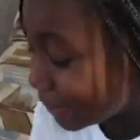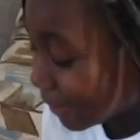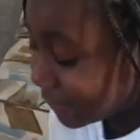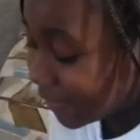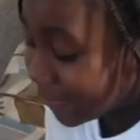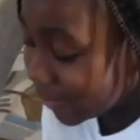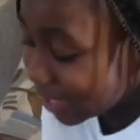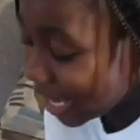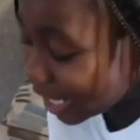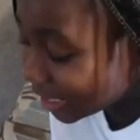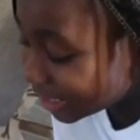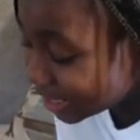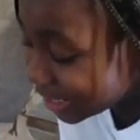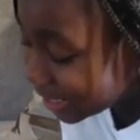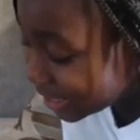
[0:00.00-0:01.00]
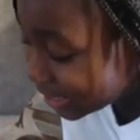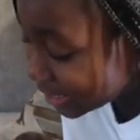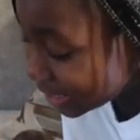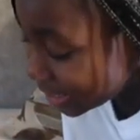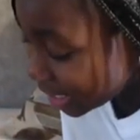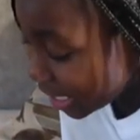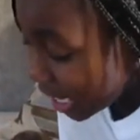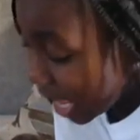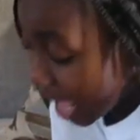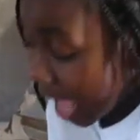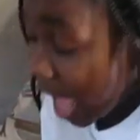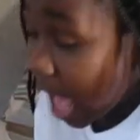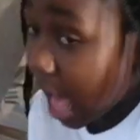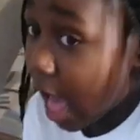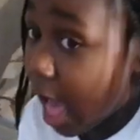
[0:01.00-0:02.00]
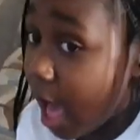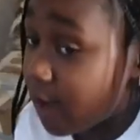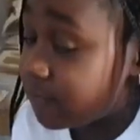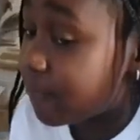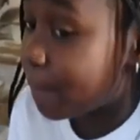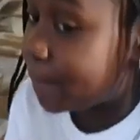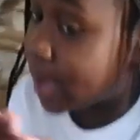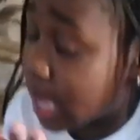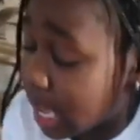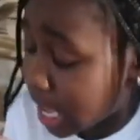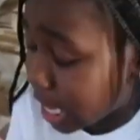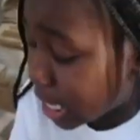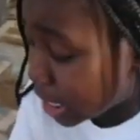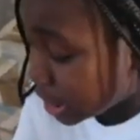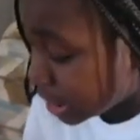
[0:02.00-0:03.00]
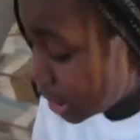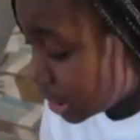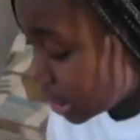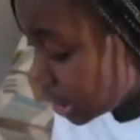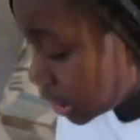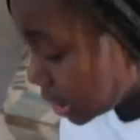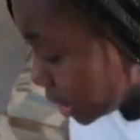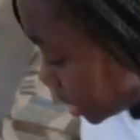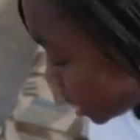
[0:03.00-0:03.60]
Well, I would hope. After all